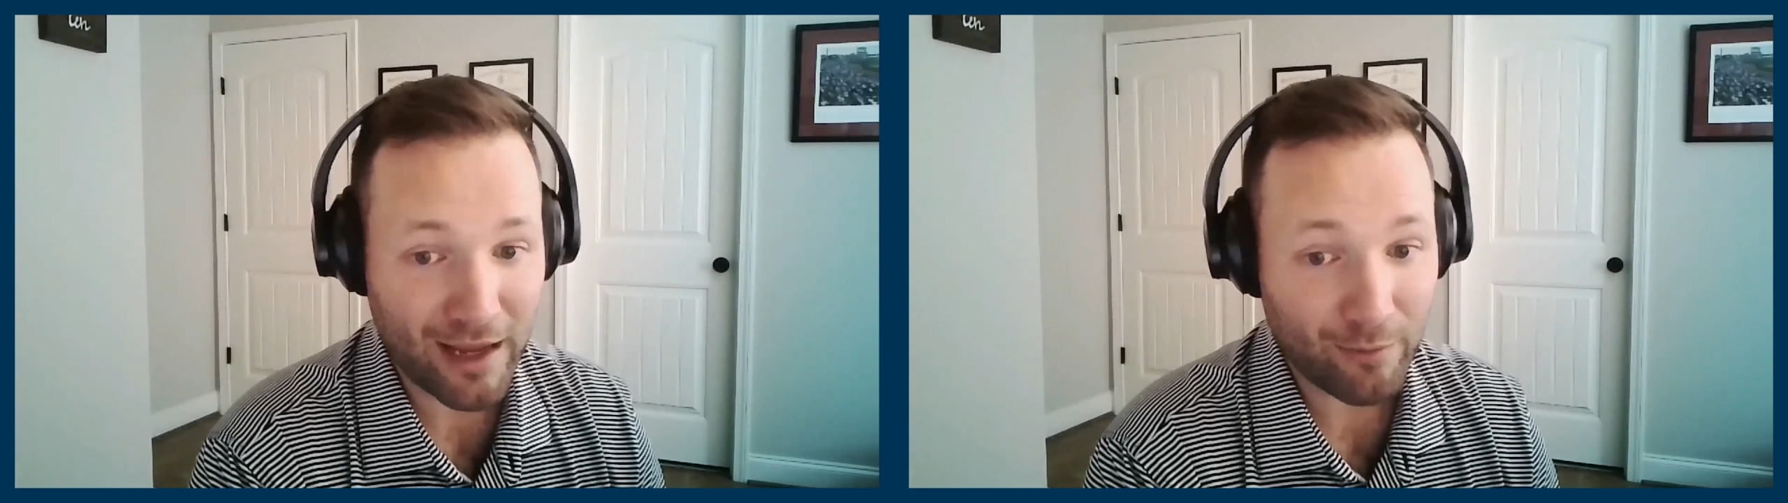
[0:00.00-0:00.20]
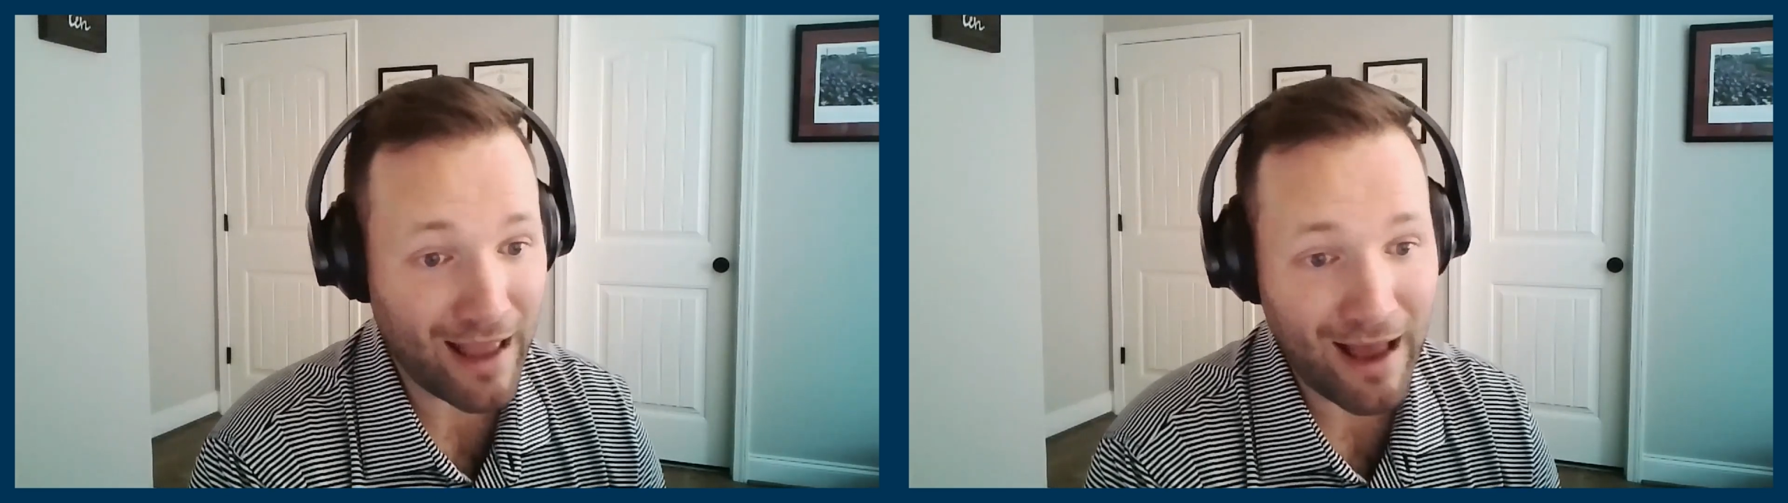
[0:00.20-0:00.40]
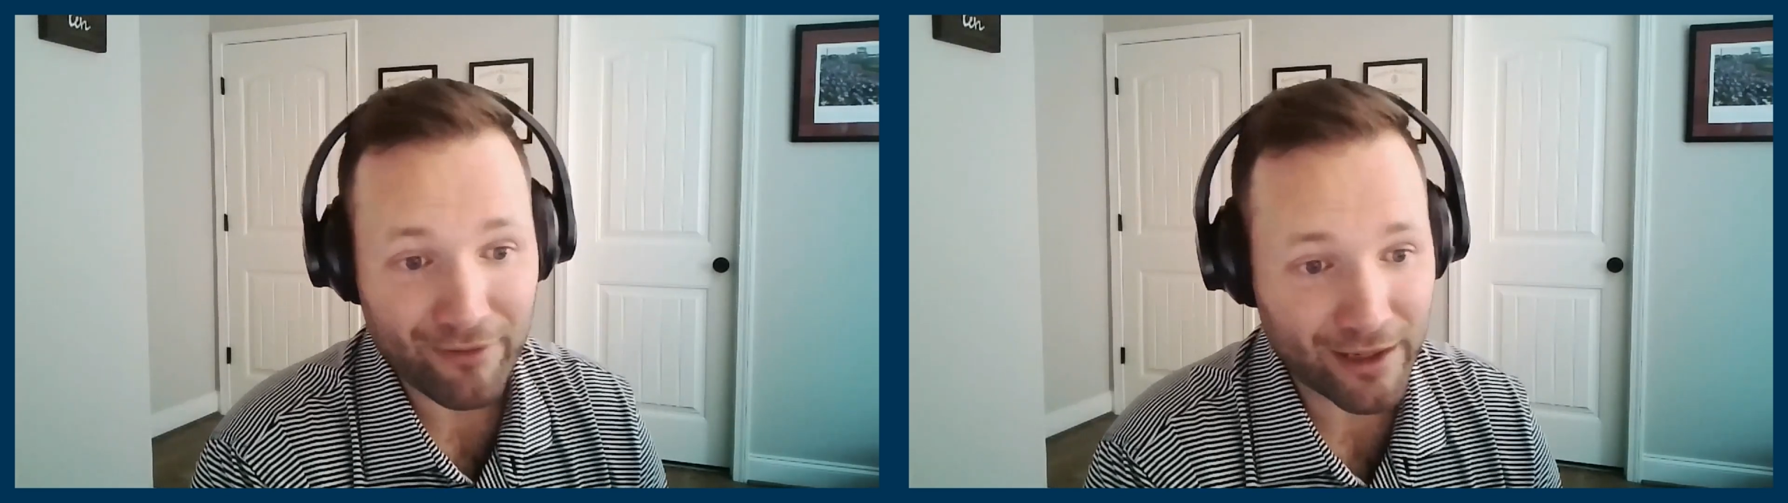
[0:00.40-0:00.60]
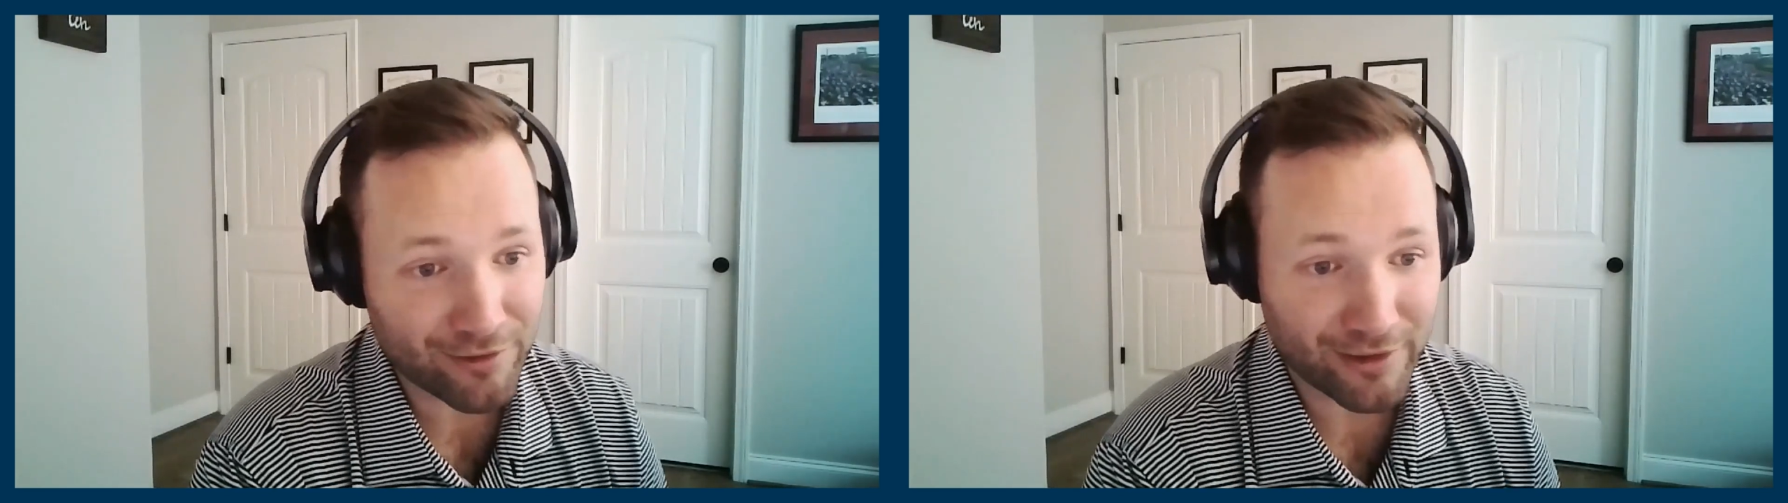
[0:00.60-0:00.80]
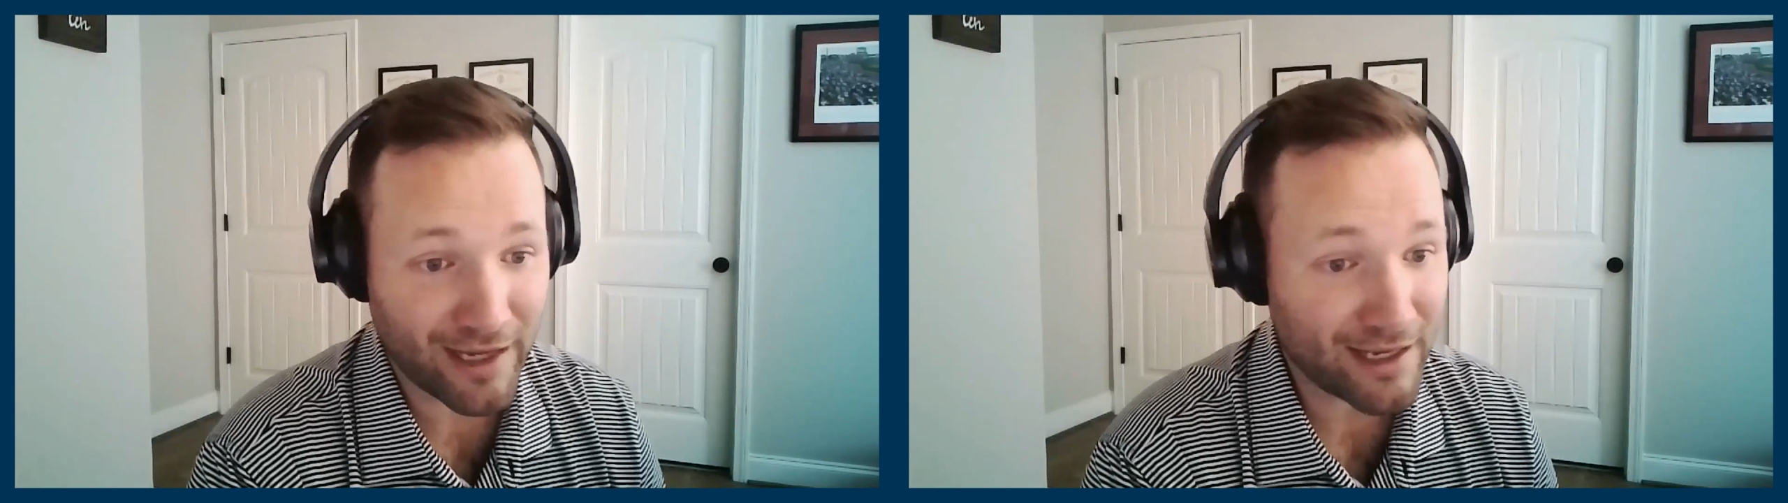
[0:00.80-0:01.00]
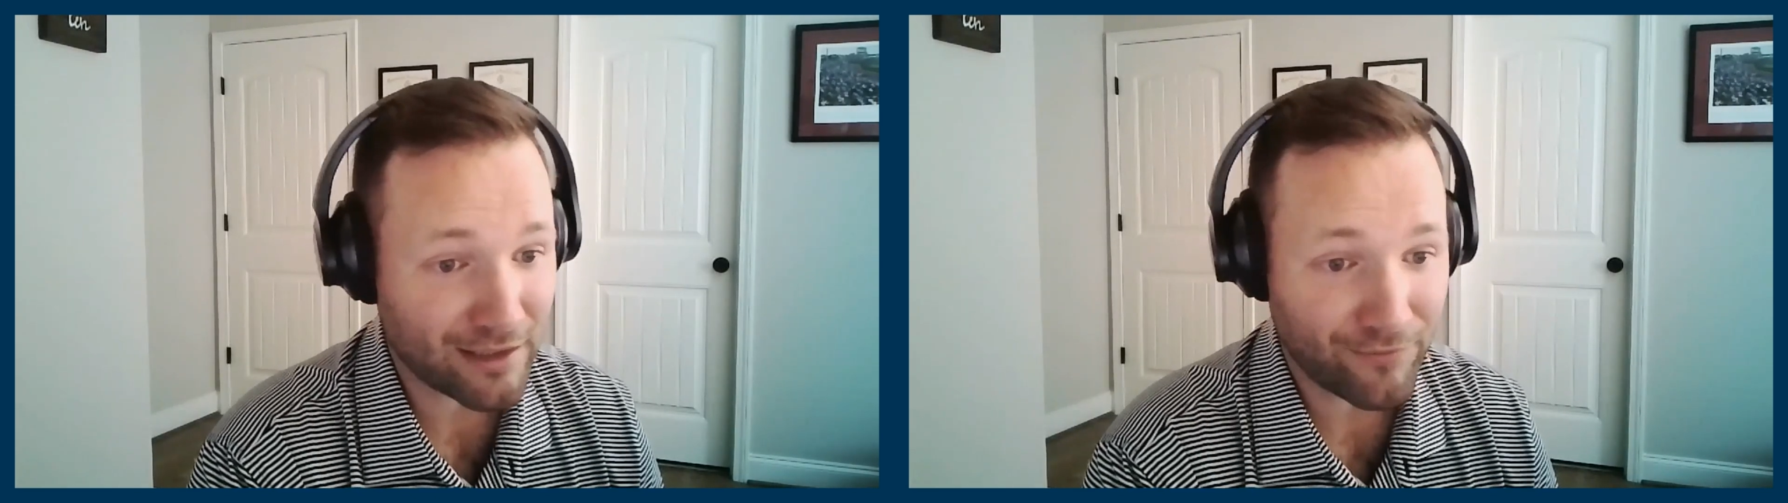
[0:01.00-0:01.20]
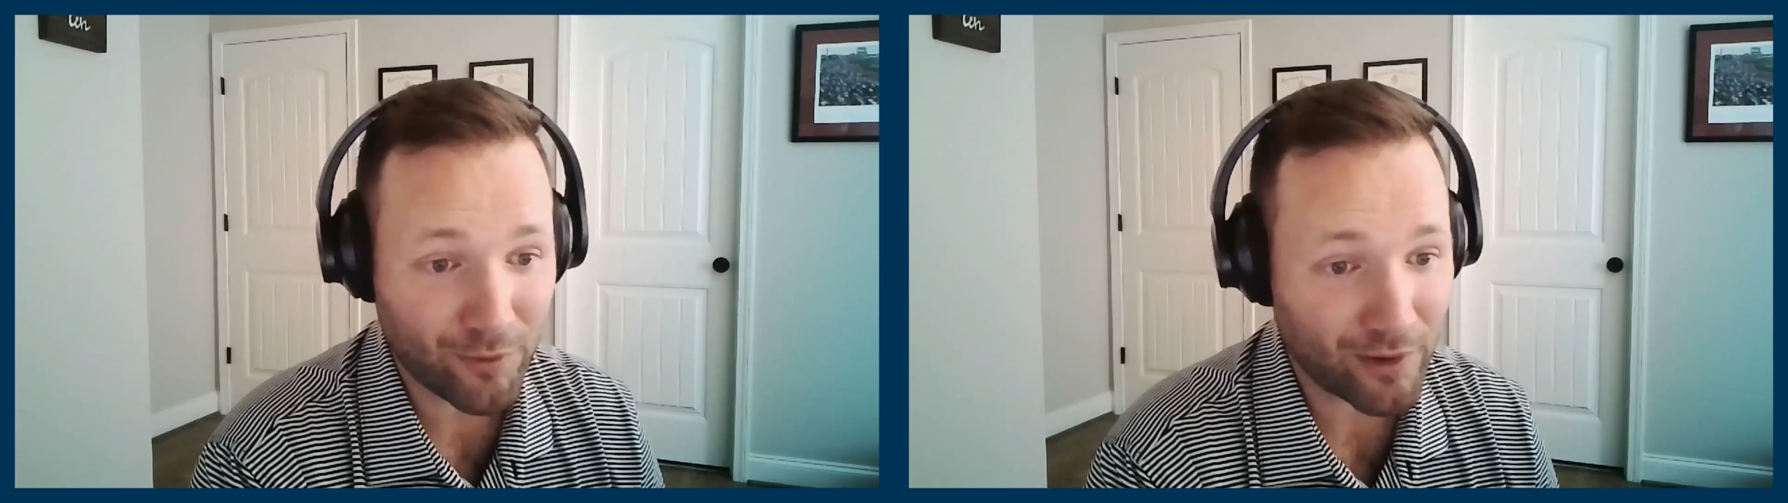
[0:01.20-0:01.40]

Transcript: hey, we have an extra desk if